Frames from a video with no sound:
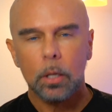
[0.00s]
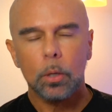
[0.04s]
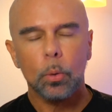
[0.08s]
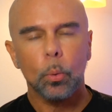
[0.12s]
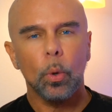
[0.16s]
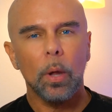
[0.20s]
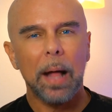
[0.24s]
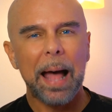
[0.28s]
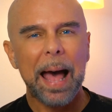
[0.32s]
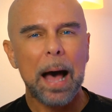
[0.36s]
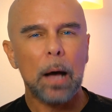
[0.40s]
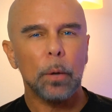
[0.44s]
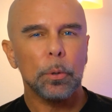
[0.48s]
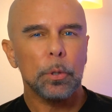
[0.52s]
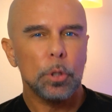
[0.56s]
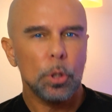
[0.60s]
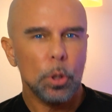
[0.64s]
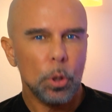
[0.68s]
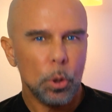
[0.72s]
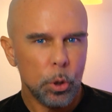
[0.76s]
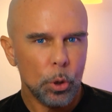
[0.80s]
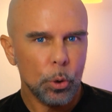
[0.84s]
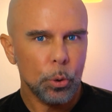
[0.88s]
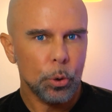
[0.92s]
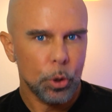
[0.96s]
Well, how do
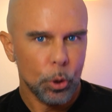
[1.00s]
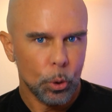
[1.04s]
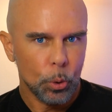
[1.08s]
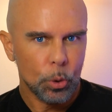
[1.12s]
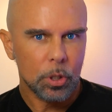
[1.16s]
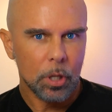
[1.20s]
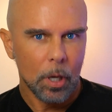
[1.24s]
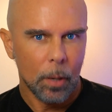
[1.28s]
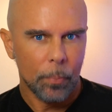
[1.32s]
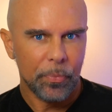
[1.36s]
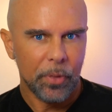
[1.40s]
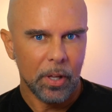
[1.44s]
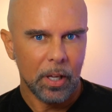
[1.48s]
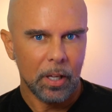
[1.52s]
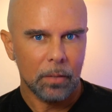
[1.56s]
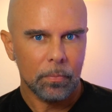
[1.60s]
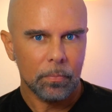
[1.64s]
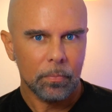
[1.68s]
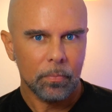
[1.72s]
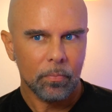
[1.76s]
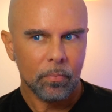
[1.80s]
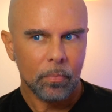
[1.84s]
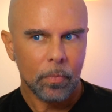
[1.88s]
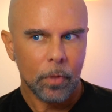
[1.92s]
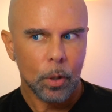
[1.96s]
you do
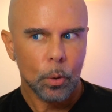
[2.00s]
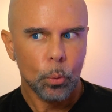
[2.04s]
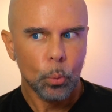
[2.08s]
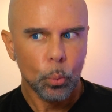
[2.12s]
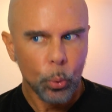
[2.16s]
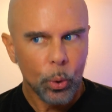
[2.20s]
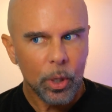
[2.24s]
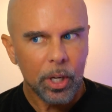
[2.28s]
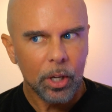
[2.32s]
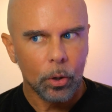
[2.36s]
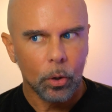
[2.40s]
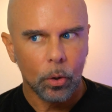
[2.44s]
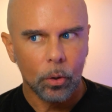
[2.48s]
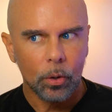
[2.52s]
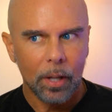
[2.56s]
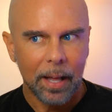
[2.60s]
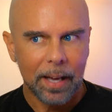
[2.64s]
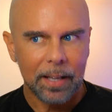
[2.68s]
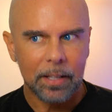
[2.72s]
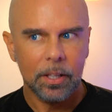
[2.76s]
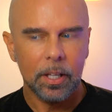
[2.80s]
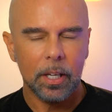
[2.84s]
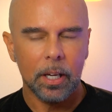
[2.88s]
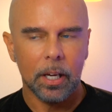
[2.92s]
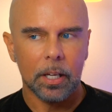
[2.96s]
something real
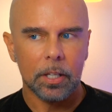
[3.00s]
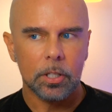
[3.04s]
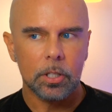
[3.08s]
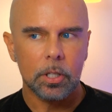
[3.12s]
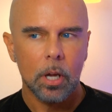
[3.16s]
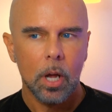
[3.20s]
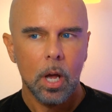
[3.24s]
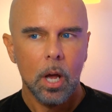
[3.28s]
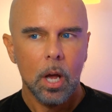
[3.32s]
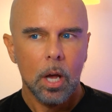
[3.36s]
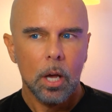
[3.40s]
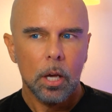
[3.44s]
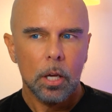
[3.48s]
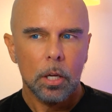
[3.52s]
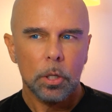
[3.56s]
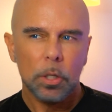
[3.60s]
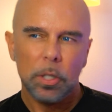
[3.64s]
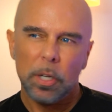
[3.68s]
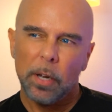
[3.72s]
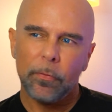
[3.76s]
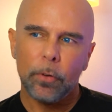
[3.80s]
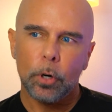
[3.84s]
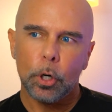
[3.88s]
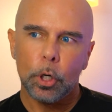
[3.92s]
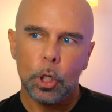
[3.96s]
like this?
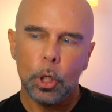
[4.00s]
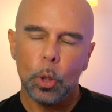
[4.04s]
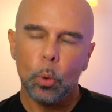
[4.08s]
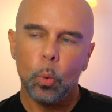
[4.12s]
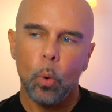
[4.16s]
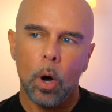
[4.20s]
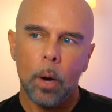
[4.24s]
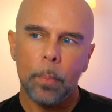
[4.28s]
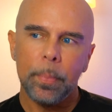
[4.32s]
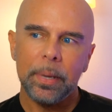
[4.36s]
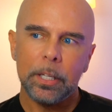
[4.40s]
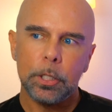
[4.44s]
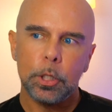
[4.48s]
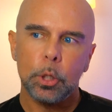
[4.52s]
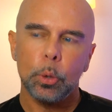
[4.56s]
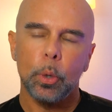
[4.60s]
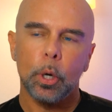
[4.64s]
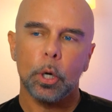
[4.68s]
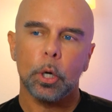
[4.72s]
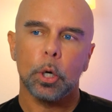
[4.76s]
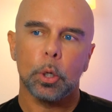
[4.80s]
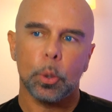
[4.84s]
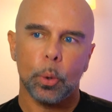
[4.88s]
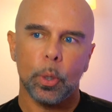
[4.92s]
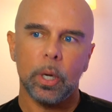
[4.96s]
Denver, you want me to
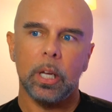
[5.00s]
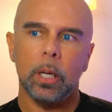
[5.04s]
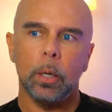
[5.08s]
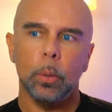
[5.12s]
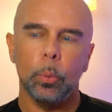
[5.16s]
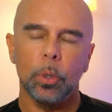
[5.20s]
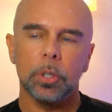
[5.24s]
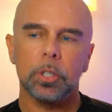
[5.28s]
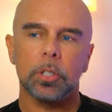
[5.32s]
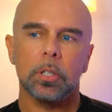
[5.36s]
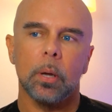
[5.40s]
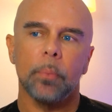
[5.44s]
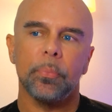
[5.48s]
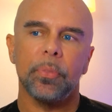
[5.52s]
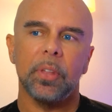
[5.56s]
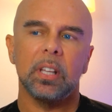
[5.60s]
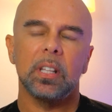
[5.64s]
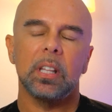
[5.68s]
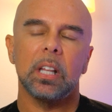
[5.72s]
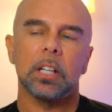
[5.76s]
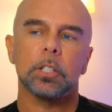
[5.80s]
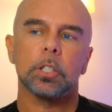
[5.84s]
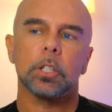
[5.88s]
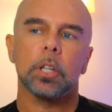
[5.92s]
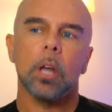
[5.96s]
agree with something
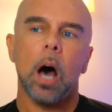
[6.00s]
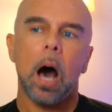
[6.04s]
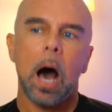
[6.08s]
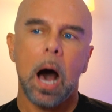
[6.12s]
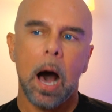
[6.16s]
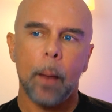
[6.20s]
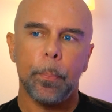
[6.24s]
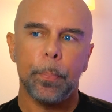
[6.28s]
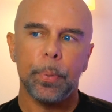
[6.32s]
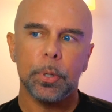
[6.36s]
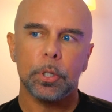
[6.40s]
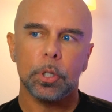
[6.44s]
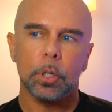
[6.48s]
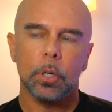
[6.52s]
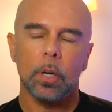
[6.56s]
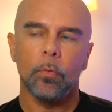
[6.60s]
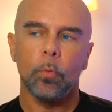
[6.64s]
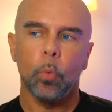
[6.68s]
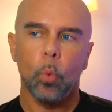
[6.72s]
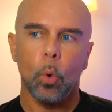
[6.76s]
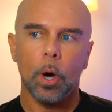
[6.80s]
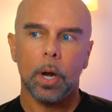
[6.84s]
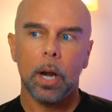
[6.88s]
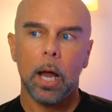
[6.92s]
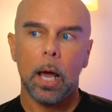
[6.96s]
that's the opposite of
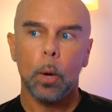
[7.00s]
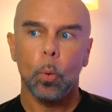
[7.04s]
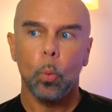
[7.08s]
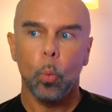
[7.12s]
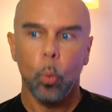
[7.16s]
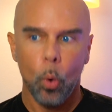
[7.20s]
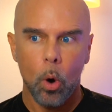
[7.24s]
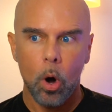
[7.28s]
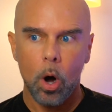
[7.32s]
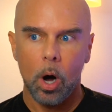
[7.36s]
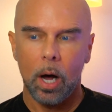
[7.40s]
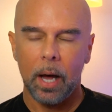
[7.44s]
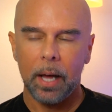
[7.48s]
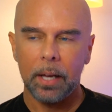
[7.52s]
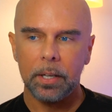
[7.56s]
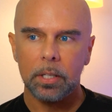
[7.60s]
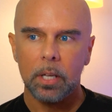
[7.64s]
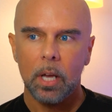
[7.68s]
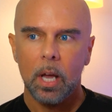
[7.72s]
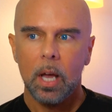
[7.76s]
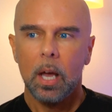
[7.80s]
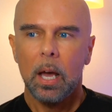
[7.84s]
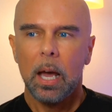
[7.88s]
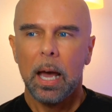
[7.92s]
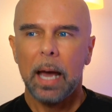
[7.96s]
what I want,
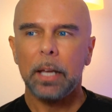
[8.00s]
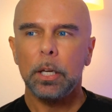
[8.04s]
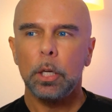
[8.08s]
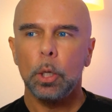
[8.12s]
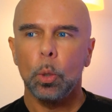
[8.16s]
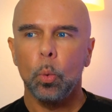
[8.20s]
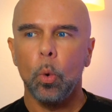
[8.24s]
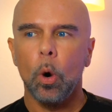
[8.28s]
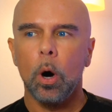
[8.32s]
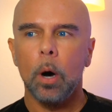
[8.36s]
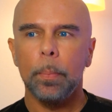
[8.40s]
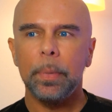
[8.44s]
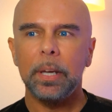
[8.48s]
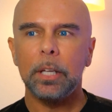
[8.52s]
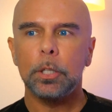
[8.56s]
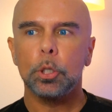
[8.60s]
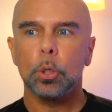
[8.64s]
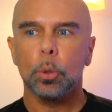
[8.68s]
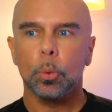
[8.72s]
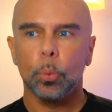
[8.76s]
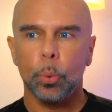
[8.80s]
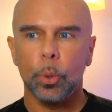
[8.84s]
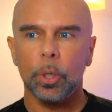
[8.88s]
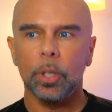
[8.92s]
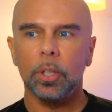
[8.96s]
and you want me
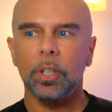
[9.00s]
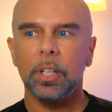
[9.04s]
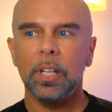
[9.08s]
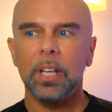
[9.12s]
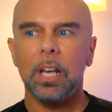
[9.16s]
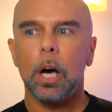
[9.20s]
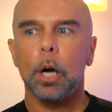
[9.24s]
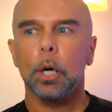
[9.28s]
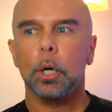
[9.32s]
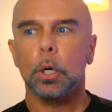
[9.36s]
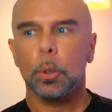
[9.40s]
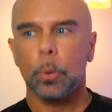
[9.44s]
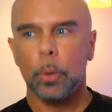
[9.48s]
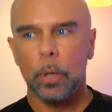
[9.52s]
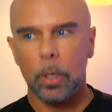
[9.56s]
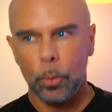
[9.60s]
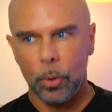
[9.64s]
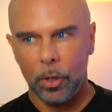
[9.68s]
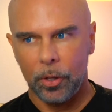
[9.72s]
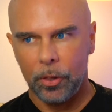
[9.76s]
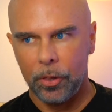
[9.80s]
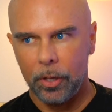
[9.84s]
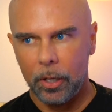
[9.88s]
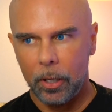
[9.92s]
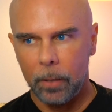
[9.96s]
to really agree
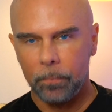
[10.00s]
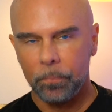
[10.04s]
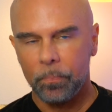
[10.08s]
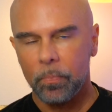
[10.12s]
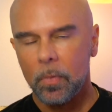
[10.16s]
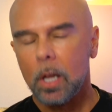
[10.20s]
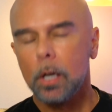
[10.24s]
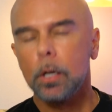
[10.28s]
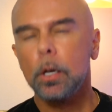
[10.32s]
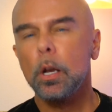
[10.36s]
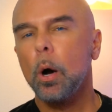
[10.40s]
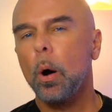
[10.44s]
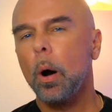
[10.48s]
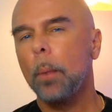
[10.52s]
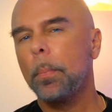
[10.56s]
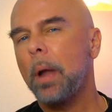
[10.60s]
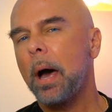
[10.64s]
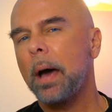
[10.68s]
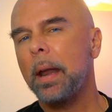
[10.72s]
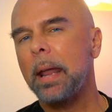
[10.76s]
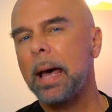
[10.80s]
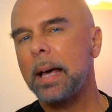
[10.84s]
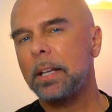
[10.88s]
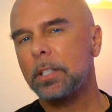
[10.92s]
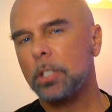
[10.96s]
with it. No, I'm
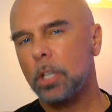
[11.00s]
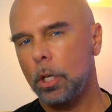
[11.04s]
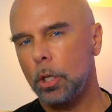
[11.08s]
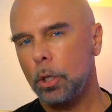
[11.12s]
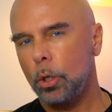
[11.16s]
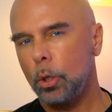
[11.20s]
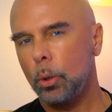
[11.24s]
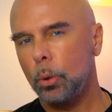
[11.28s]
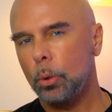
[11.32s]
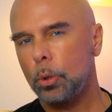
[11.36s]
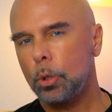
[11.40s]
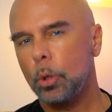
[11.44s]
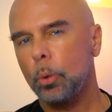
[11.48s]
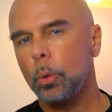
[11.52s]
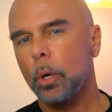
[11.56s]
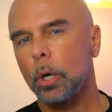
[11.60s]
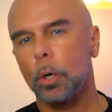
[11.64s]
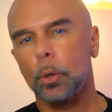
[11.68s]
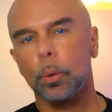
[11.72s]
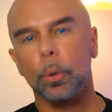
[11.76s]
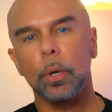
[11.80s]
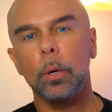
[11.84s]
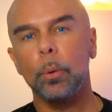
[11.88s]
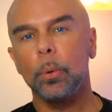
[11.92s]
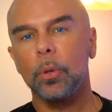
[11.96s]
not asking you to
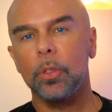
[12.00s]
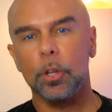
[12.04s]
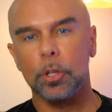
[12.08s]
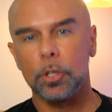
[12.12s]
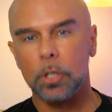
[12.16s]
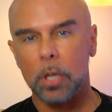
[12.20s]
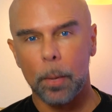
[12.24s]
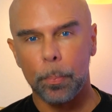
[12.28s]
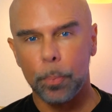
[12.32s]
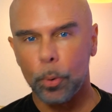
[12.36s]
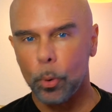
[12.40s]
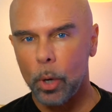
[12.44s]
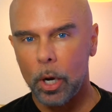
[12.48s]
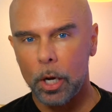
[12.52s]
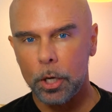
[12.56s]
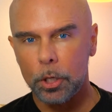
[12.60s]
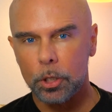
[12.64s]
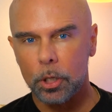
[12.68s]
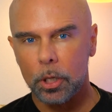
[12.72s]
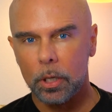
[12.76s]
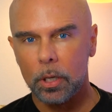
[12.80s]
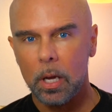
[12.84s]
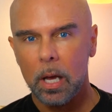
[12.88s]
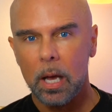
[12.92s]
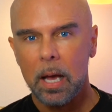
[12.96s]
agree with the
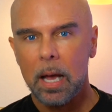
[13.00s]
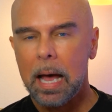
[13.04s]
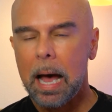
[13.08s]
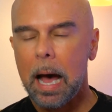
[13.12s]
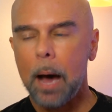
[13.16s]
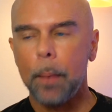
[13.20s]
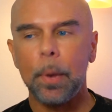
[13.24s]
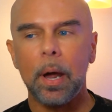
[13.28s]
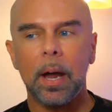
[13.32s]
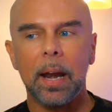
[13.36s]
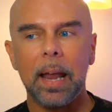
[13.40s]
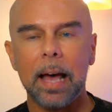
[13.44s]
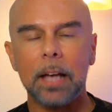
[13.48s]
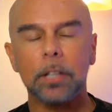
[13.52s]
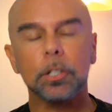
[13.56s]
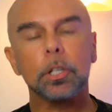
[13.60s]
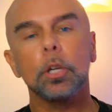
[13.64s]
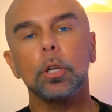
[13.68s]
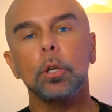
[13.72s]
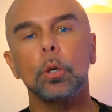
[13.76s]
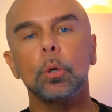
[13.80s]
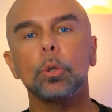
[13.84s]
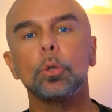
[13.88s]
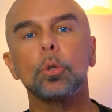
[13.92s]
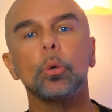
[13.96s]
separation. I'm not
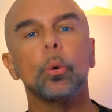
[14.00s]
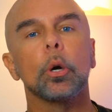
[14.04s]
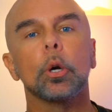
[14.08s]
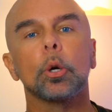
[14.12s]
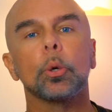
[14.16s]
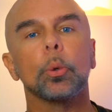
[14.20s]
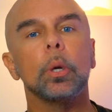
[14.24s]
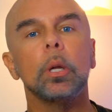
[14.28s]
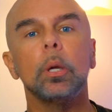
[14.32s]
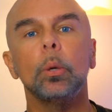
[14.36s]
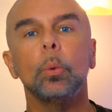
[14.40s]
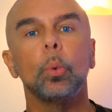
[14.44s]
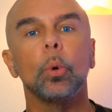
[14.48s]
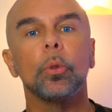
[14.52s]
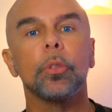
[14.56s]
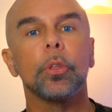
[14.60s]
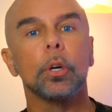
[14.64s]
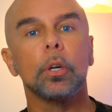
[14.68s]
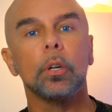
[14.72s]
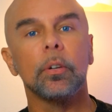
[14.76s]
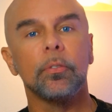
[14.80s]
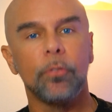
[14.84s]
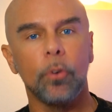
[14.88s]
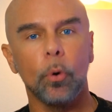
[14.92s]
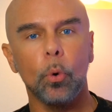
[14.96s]
asking you to agree with a
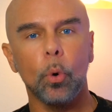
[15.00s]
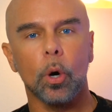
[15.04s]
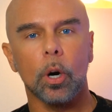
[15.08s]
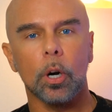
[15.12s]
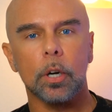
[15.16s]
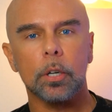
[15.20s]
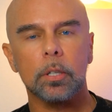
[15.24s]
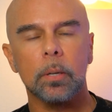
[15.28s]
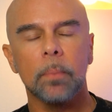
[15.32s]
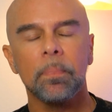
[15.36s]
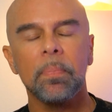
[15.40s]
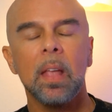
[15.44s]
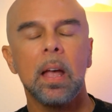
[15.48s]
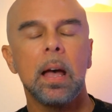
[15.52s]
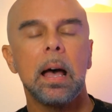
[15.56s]
divorce.